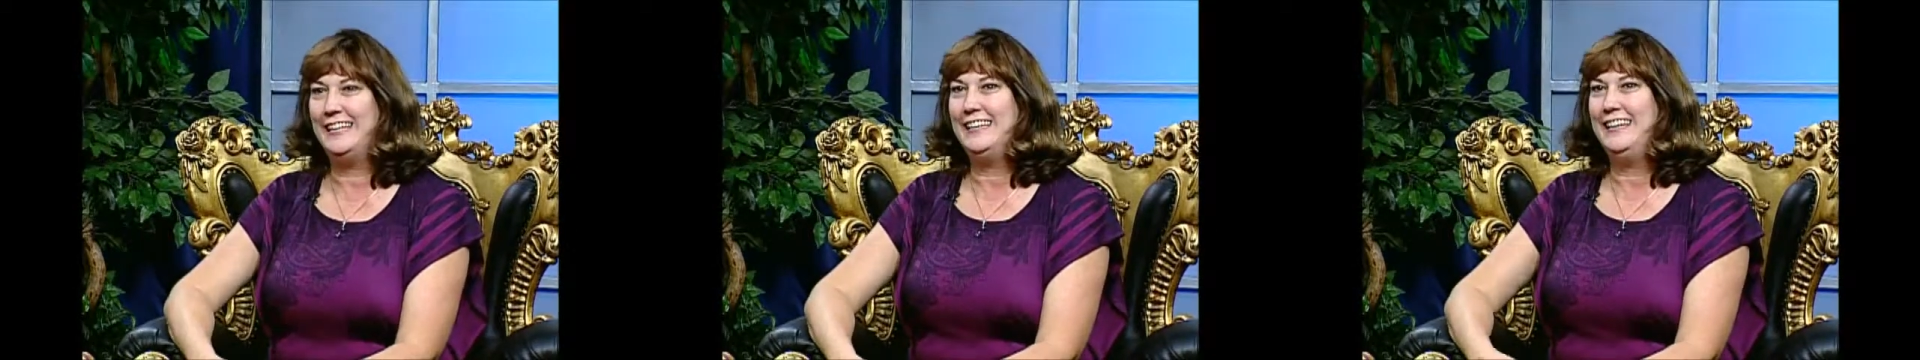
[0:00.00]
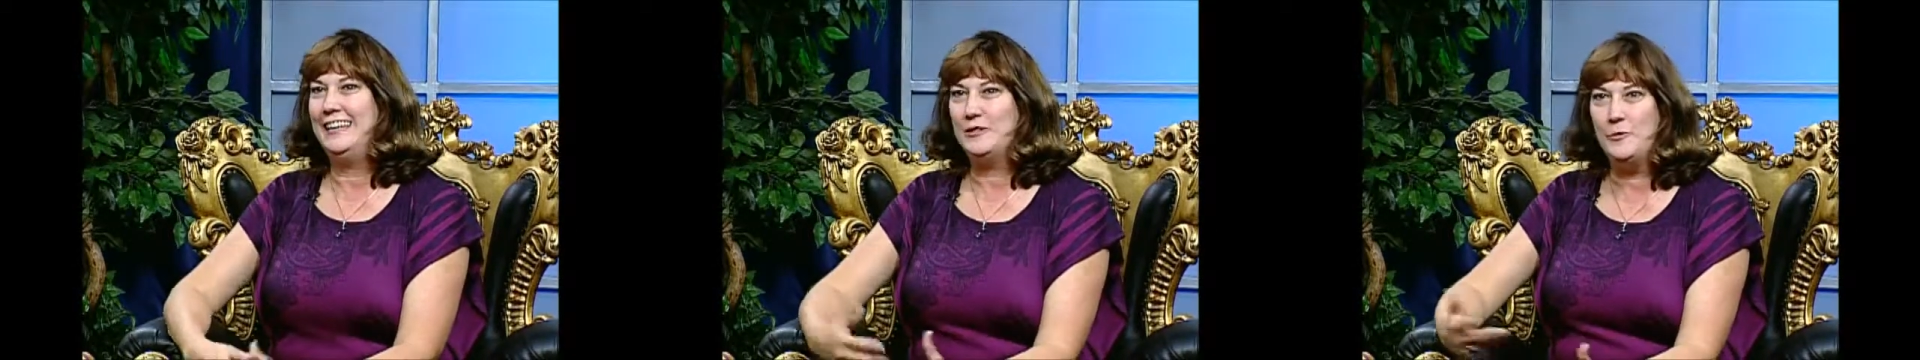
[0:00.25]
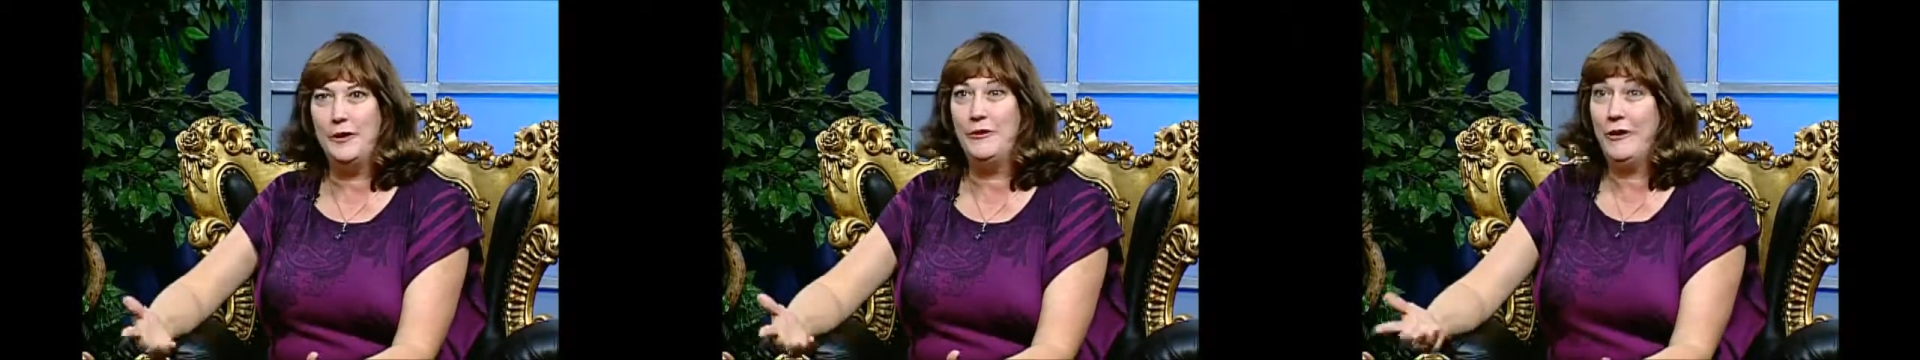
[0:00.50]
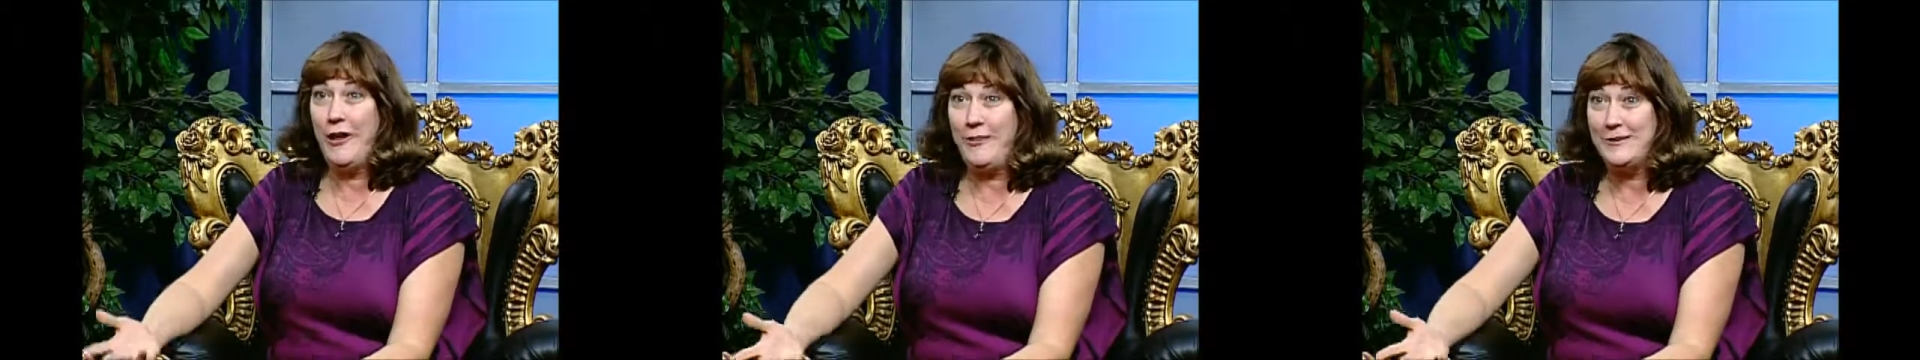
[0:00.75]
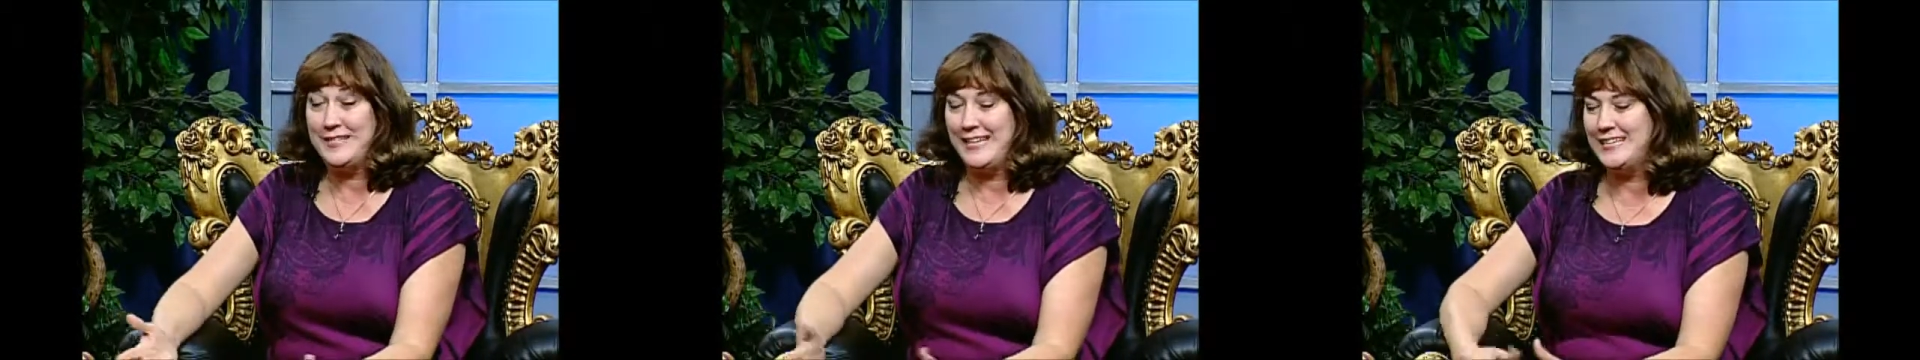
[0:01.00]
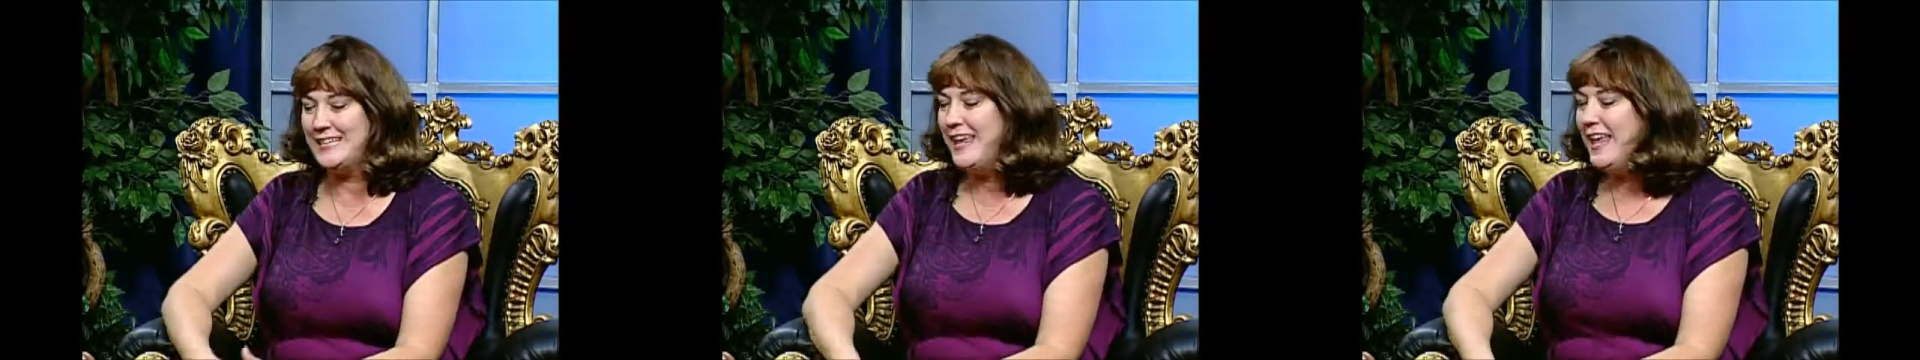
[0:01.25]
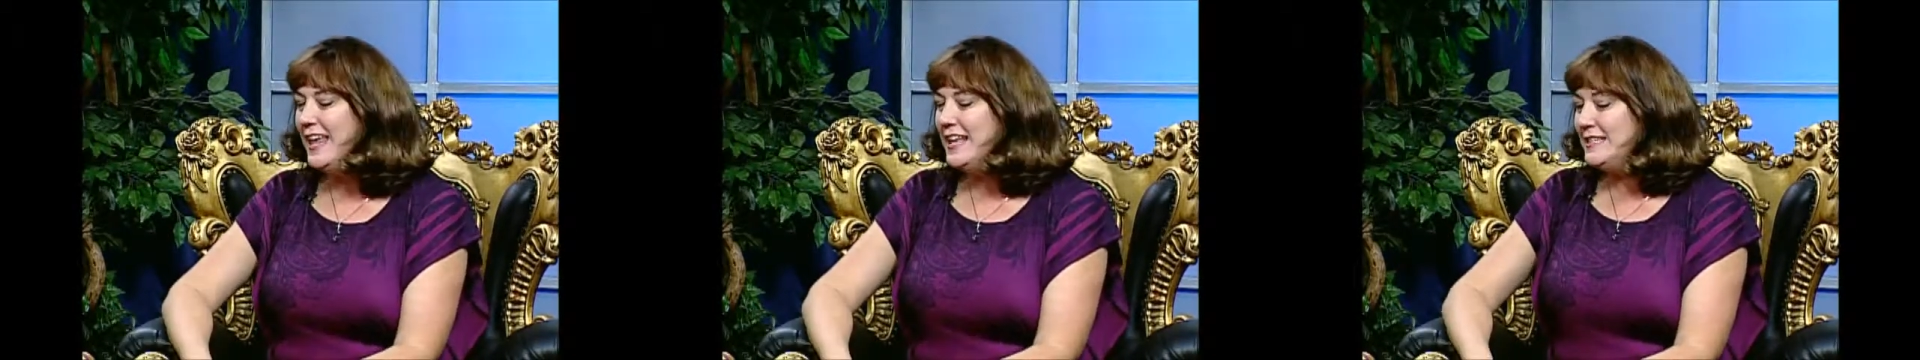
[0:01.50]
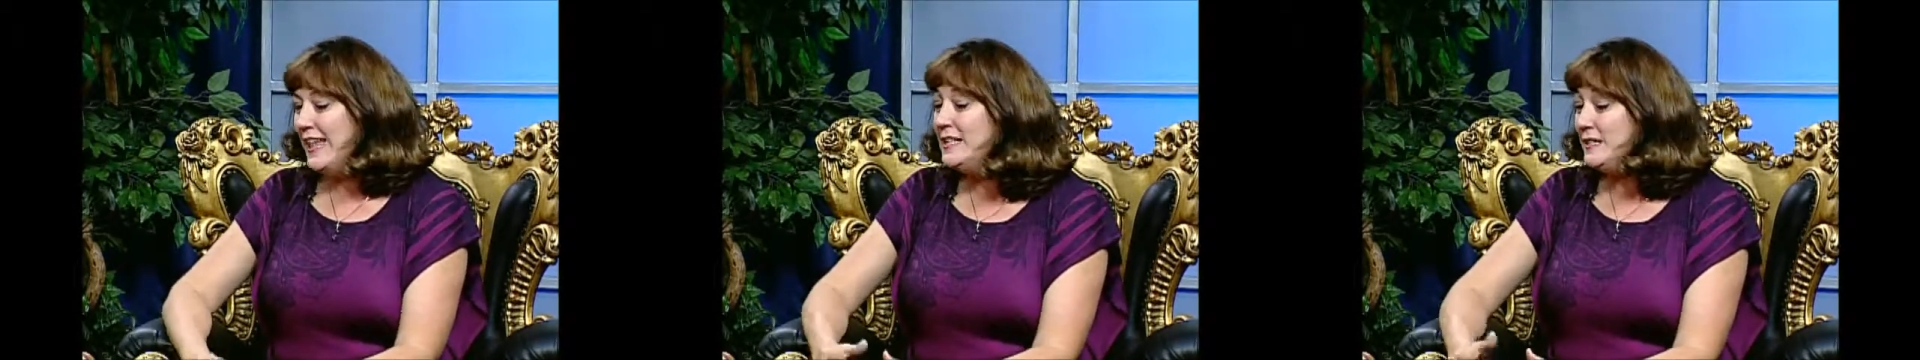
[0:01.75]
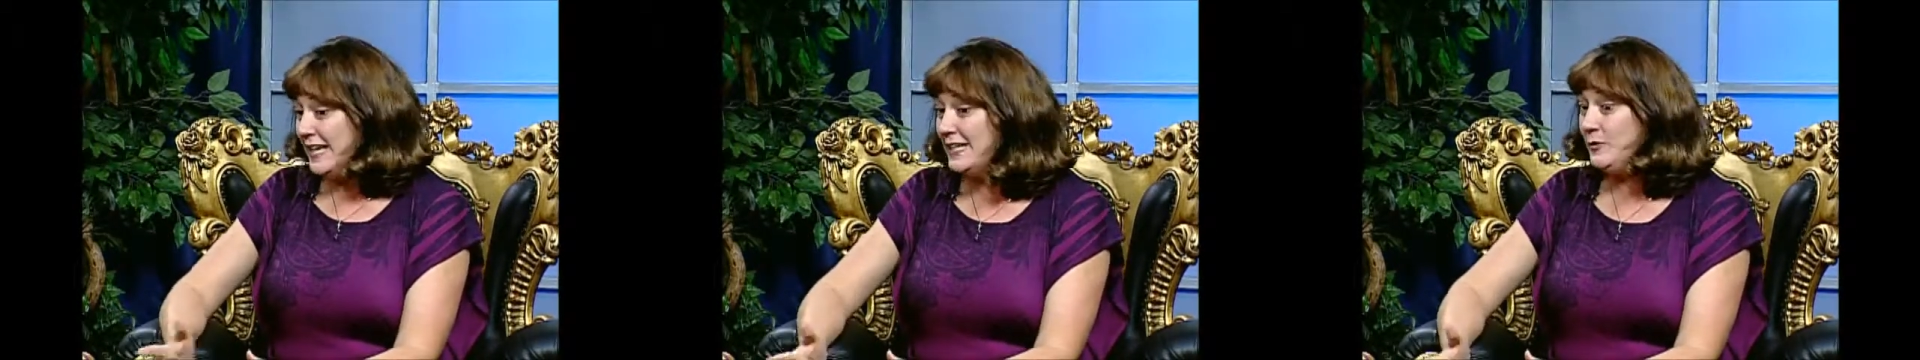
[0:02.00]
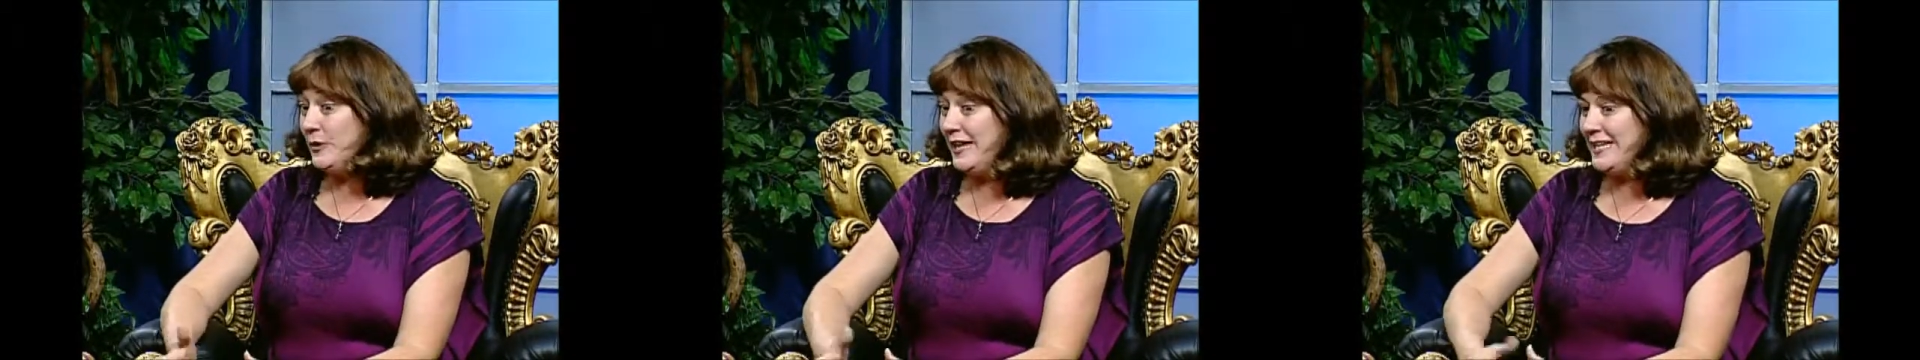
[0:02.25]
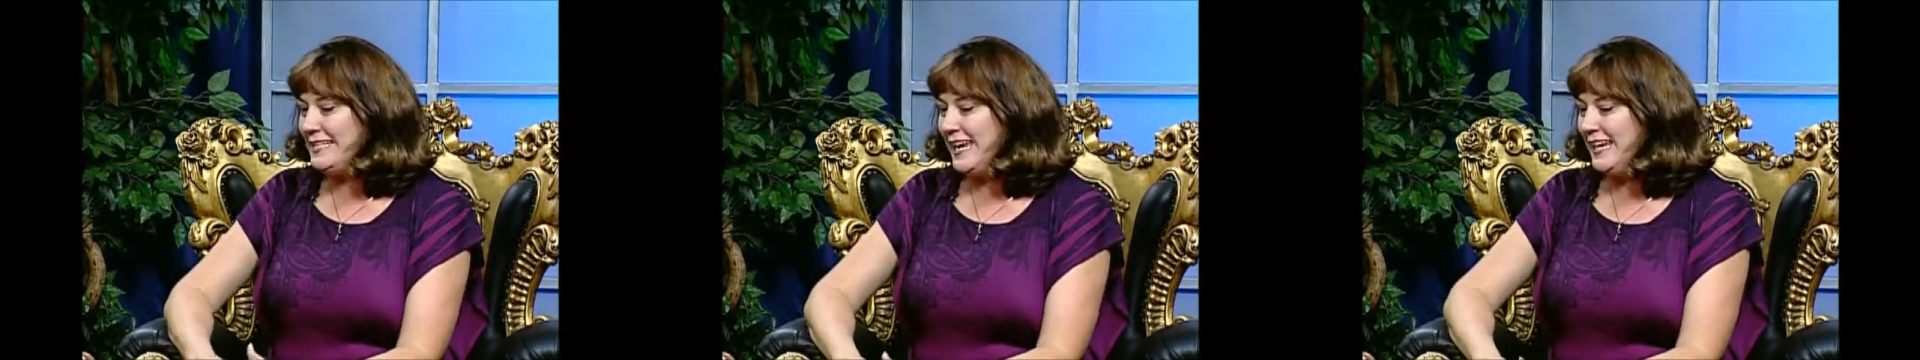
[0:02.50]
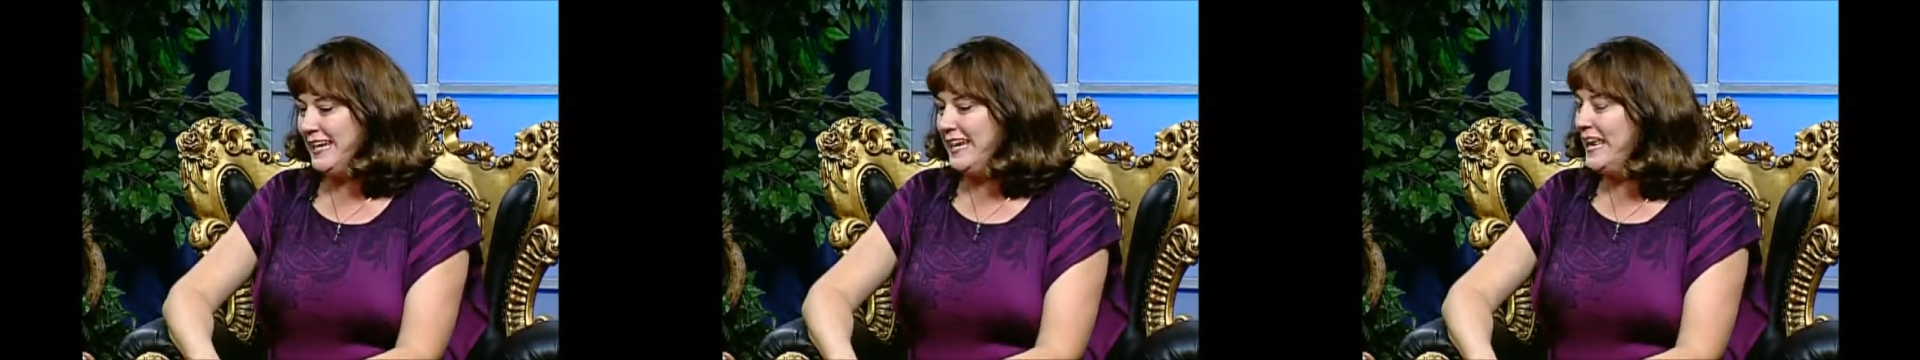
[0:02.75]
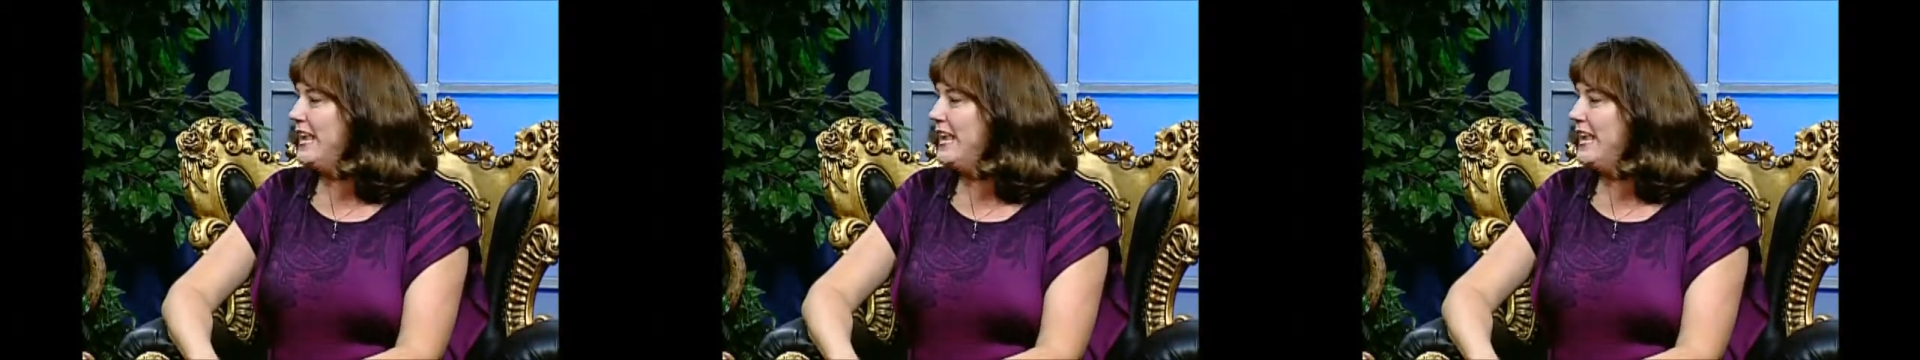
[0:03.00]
and, you know, Twitter and all those things. So that's, that's really exciting.